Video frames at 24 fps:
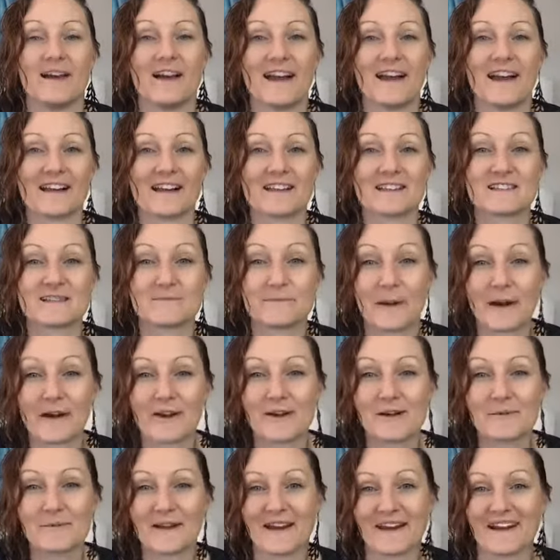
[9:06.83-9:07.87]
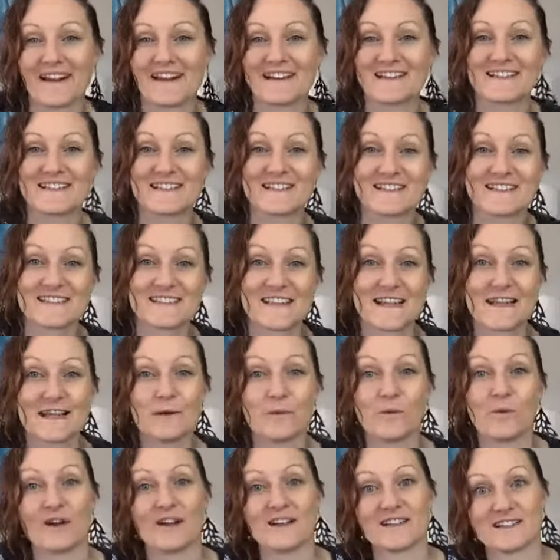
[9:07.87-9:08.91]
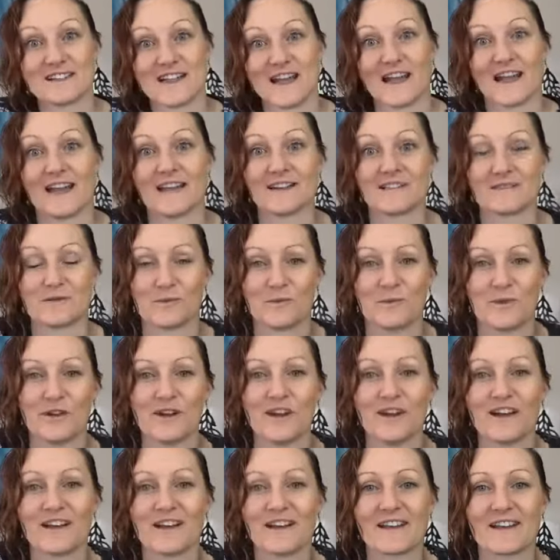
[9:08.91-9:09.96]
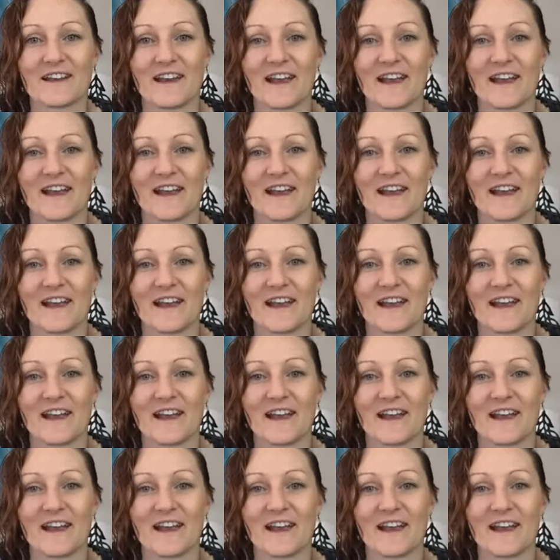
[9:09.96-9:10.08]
experiment and to see what days work